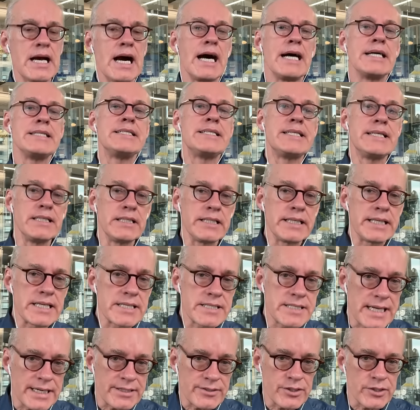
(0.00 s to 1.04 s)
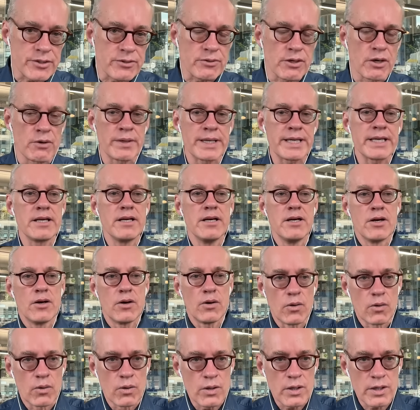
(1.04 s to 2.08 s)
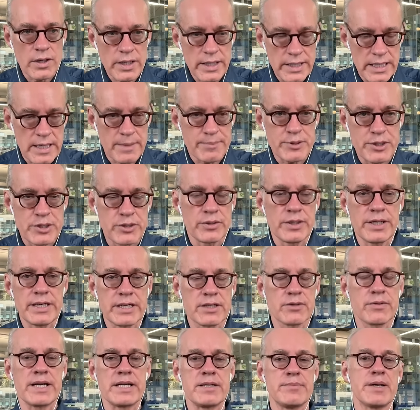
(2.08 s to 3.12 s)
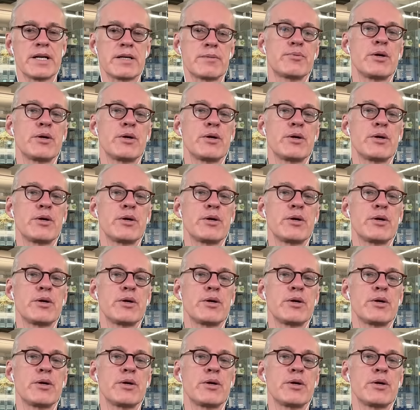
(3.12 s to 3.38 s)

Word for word: ideally a sector growing or an opportunity to create a better